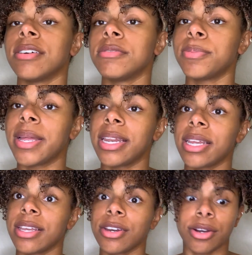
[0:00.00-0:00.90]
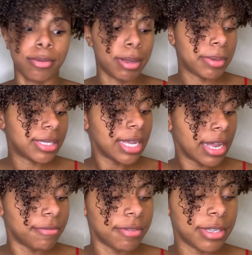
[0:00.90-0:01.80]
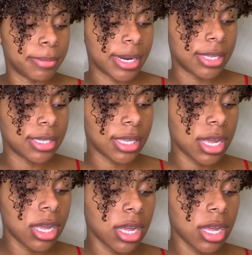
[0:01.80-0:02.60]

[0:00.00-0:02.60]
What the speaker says: of spending, you know, maybe 10-15 minutes